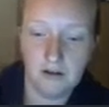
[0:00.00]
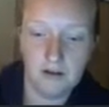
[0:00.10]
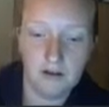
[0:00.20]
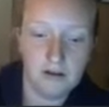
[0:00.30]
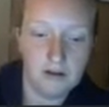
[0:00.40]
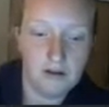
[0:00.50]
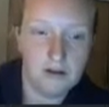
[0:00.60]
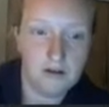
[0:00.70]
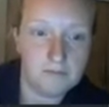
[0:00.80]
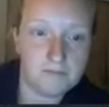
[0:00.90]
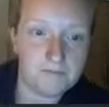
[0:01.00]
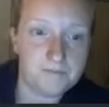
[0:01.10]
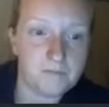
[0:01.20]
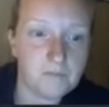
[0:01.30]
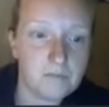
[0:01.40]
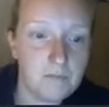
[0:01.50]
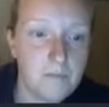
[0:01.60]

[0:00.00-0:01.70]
No one is speaking in this clip.